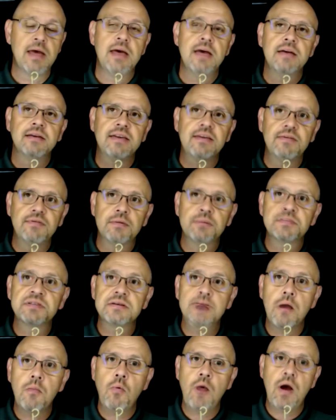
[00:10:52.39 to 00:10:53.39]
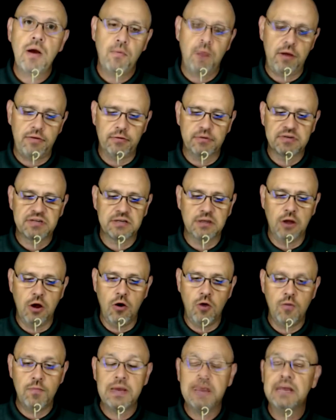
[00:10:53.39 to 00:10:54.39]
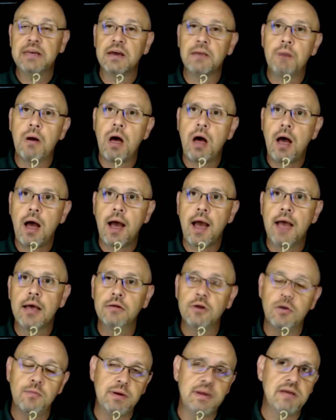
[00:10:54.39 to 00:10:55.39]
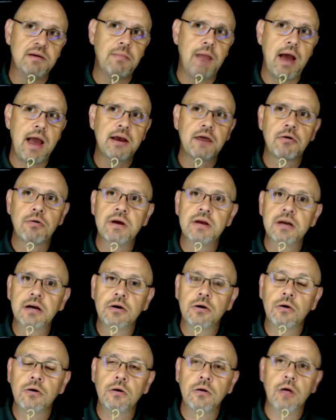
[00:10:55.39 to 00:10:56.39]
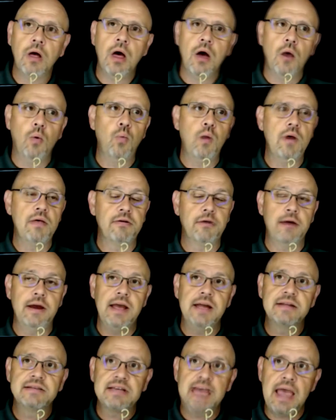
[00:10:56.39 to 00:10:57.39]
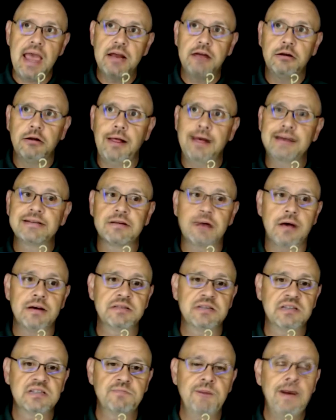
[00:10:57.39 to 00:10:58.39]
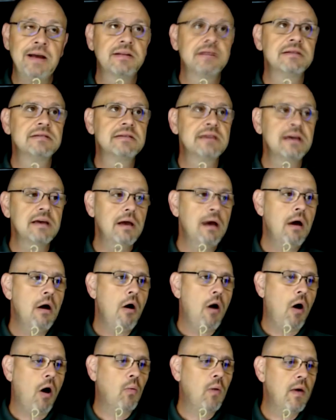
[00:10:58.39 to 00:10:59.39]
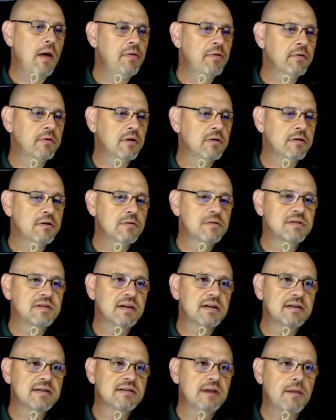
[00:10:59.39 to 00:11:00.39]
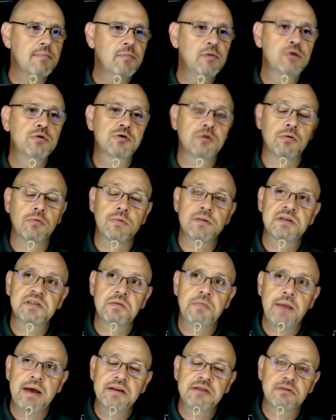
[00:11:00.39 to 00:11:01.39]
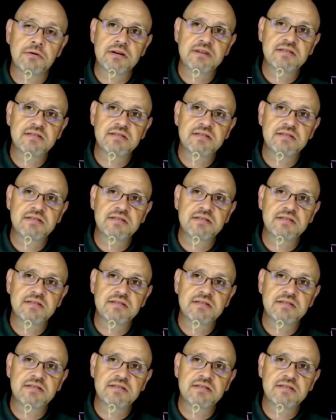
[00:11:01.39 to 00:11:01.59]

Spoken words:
give them some way, whether it's low, medium, high critical, whether it's annualized loss expectancy, or whether you're using some neutral risk matrix